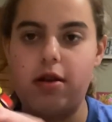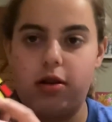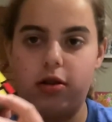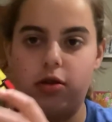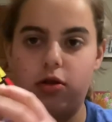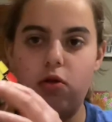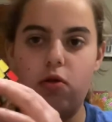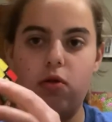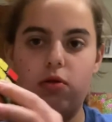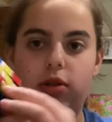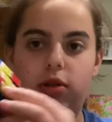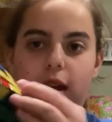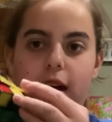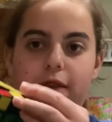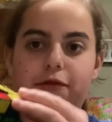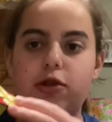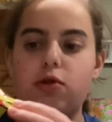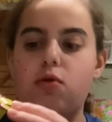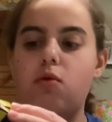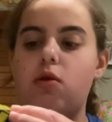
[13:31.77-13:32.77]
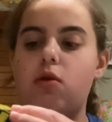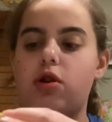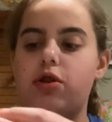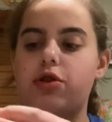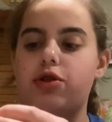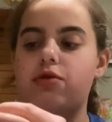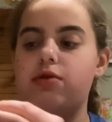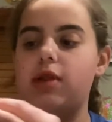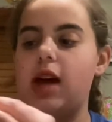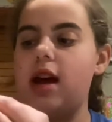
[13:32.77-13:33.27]
corner.
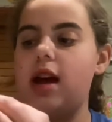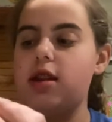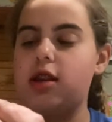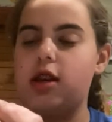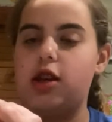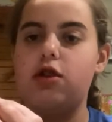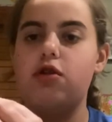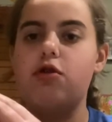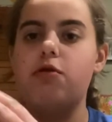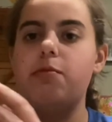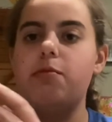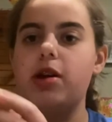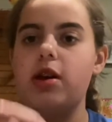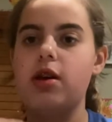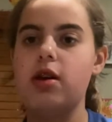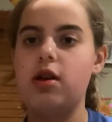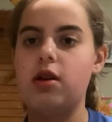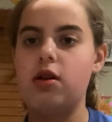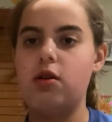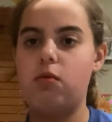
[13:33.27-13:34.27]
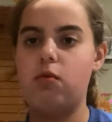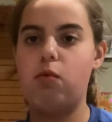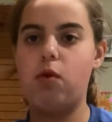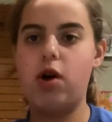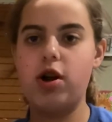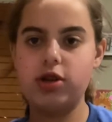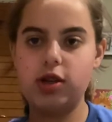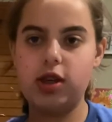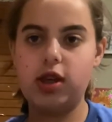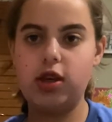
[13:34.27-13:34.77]
So that cube,
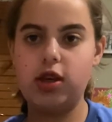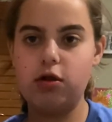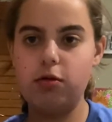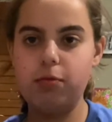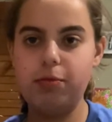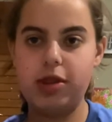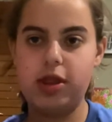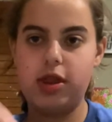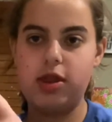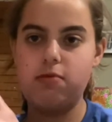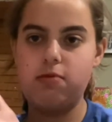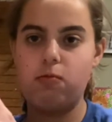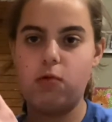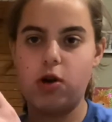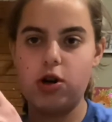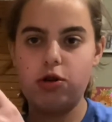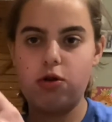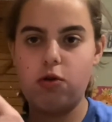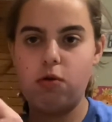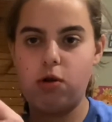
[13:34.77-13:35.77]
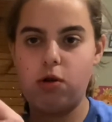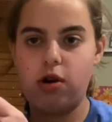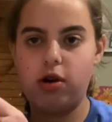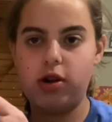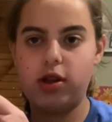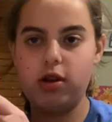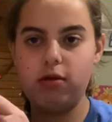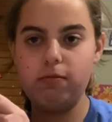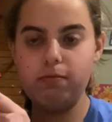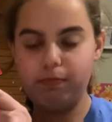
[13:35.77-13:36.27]
one corner
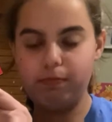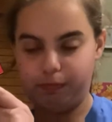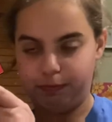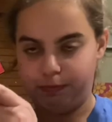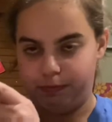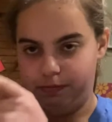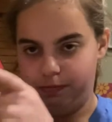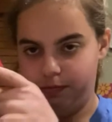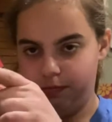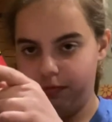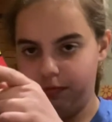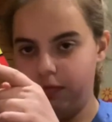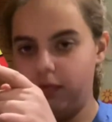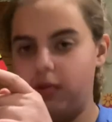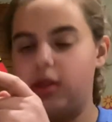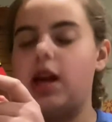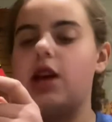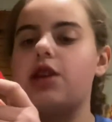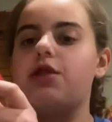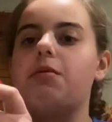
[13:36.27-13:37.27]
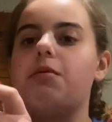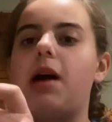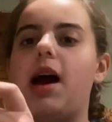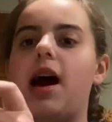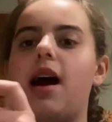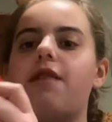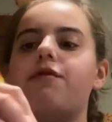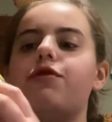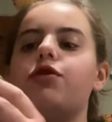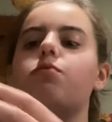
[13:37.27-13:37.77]
cube that you
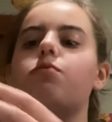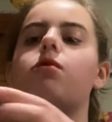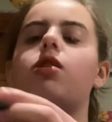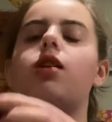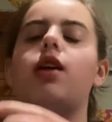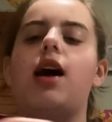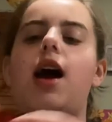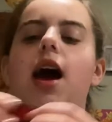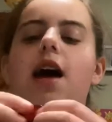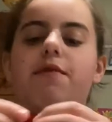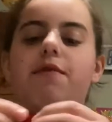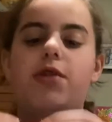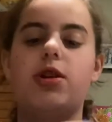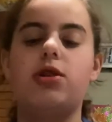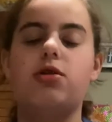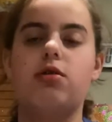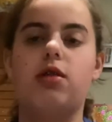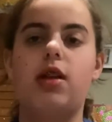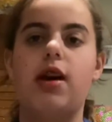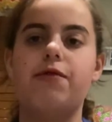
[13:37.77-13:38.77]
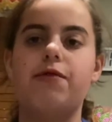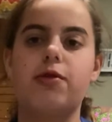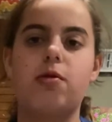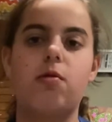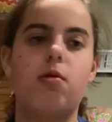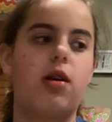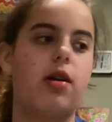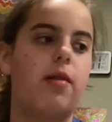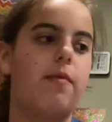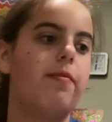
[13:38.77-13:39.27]
want to have in your left
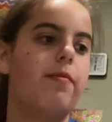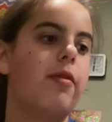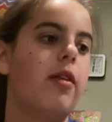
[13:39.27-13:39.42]
corner.